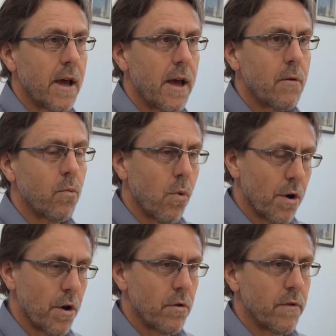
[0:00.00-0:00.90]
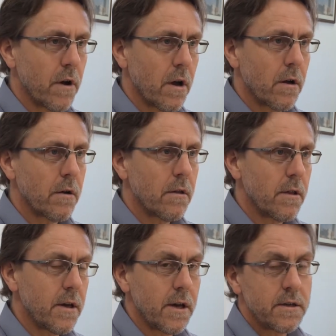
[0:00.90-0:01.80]
there, one over
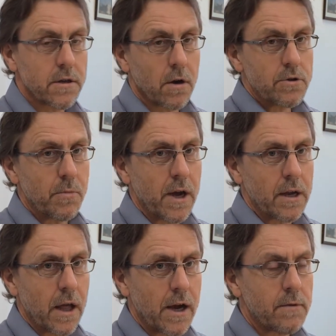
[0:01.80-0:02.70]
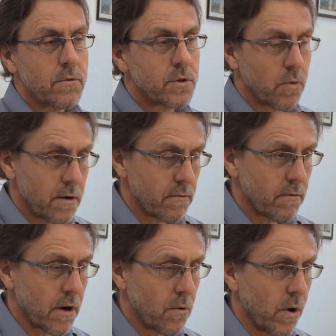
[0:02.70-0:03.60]
the East Coast Main Line, which went
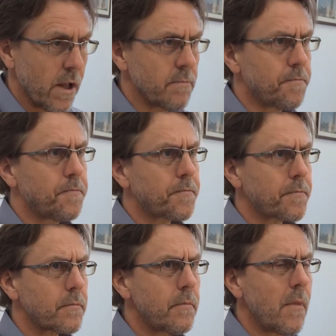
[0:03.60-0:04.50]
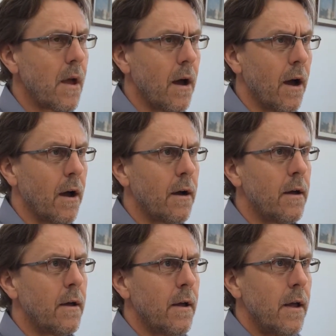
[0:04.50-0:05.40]
very well, and
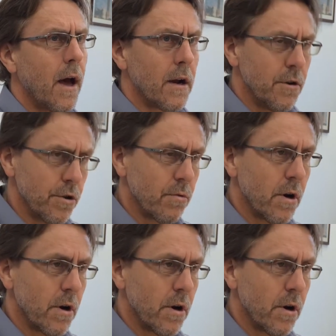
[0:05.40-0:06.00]
another